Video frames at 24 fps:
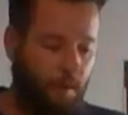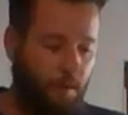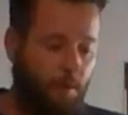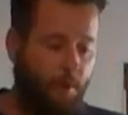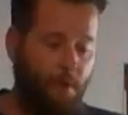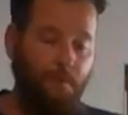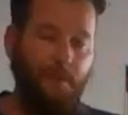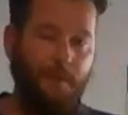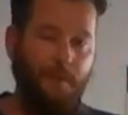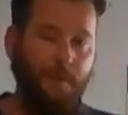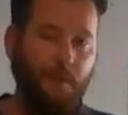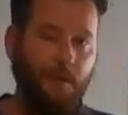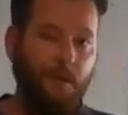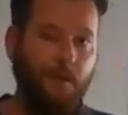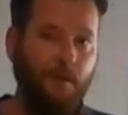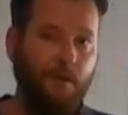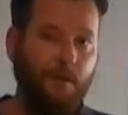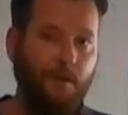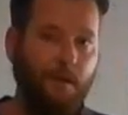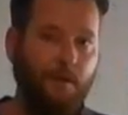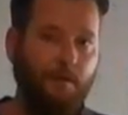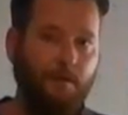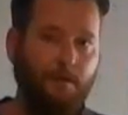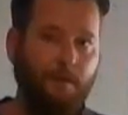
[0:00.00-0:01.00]
But I'm still
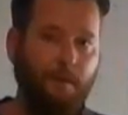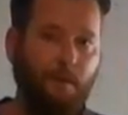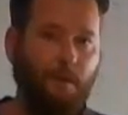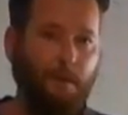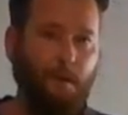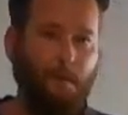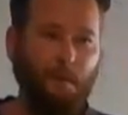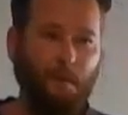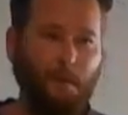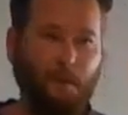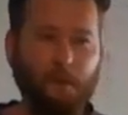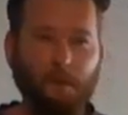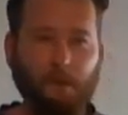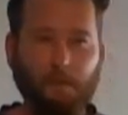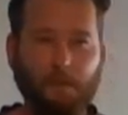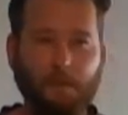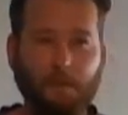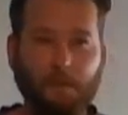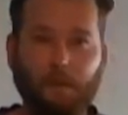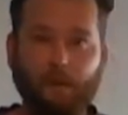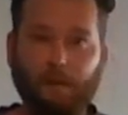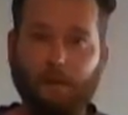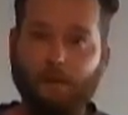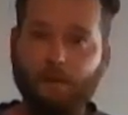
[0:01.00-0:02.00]
alive. I'm a little
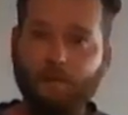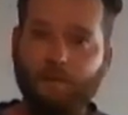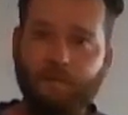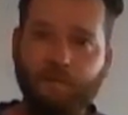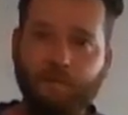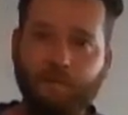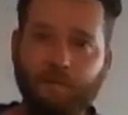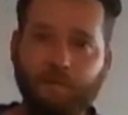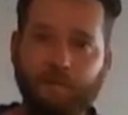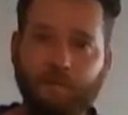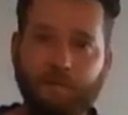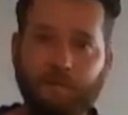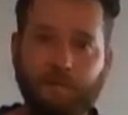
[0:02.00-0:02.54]
bit off.